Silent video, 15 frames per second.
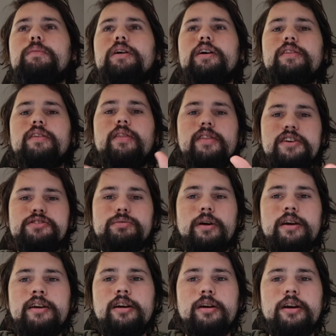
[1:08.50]
And then this right
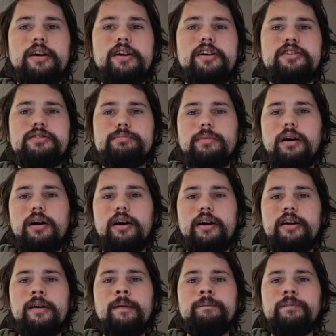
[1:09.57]
here is
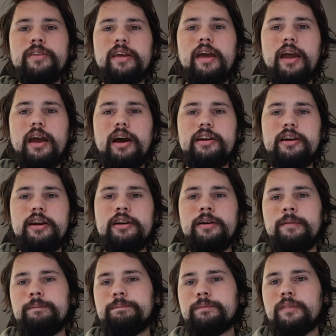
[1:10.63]
my Canon
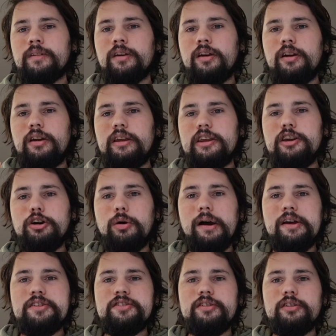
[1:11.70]

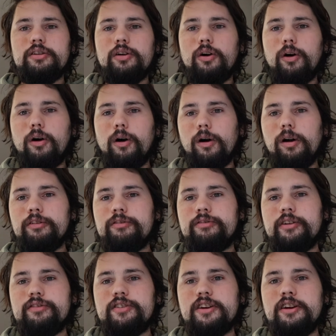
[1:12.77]
EOS
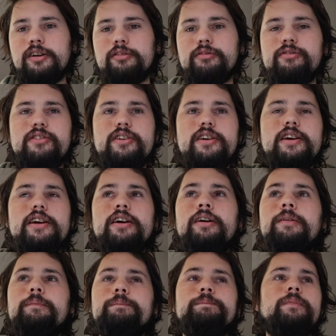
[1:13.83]
R50V,
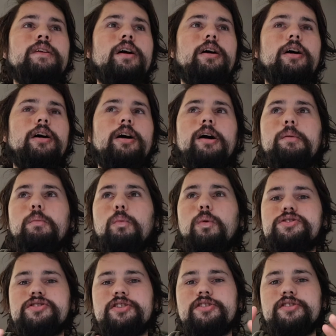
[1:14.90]
which
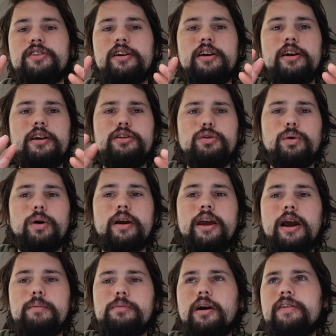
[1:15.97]
is a newer
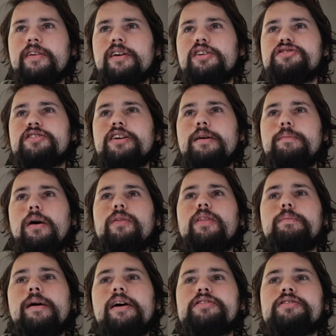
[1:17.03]
camera. I think it just came out within the
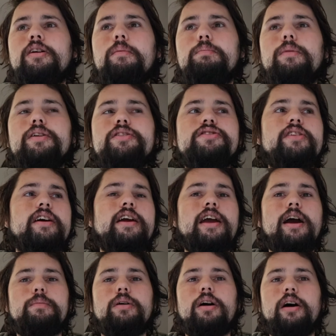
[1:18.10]
past couple months that
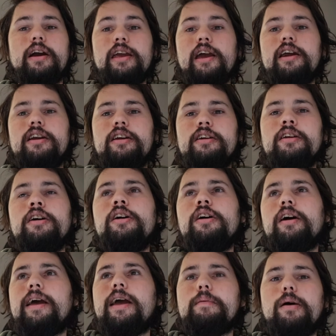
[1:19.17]
Canon
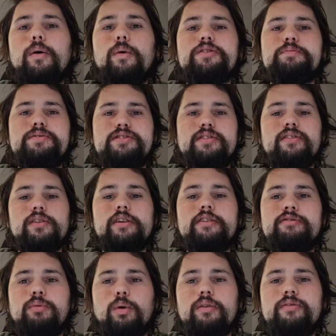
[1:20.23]
came out with specifically
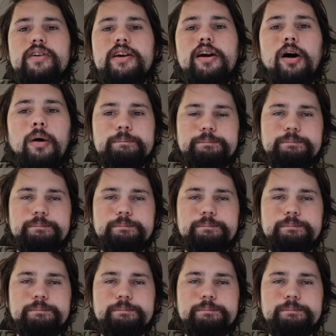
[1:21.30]
for video.